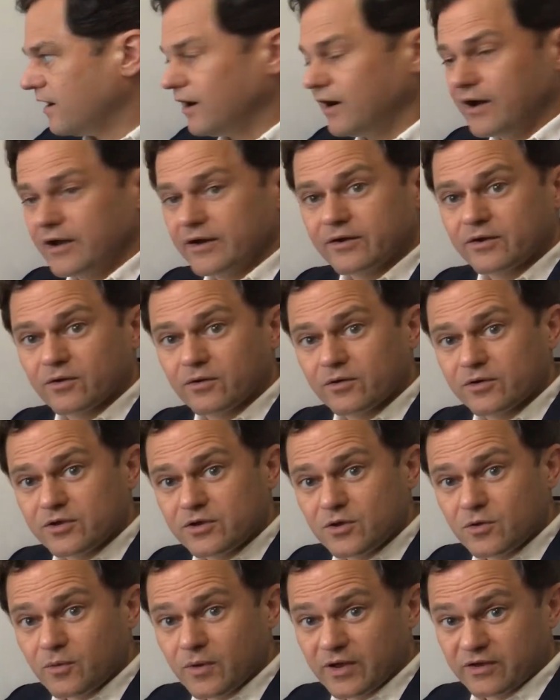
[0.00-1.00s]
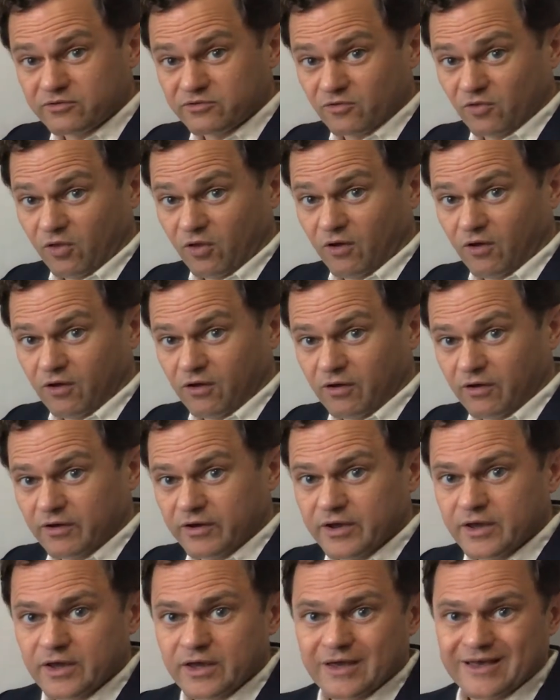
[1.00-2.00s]
under U.S. law,
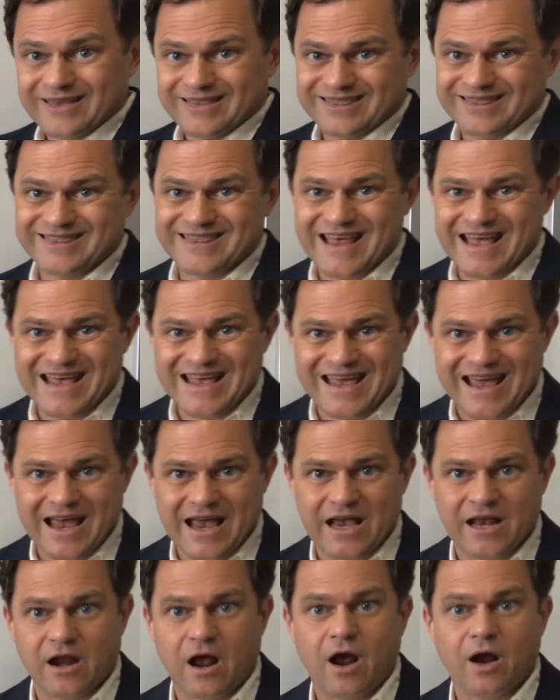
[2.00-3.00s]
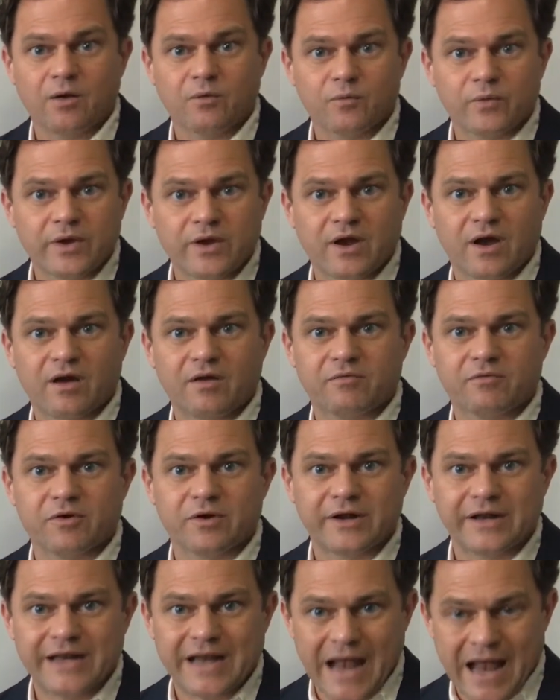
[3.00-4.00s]
they cannot
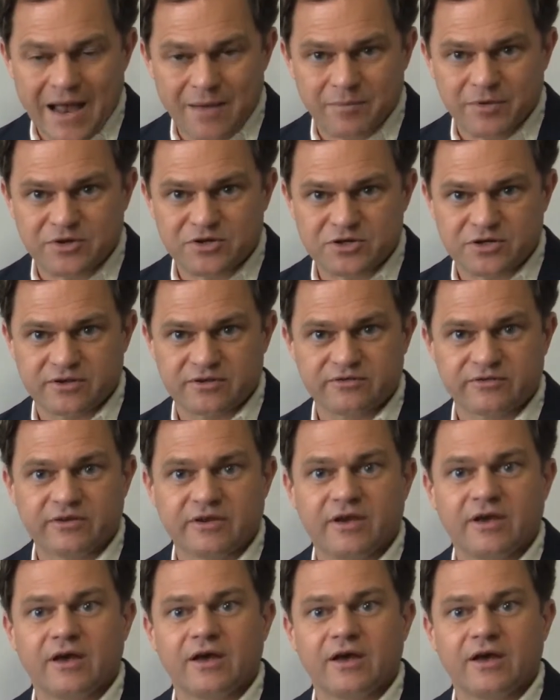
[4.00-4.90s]
recover damages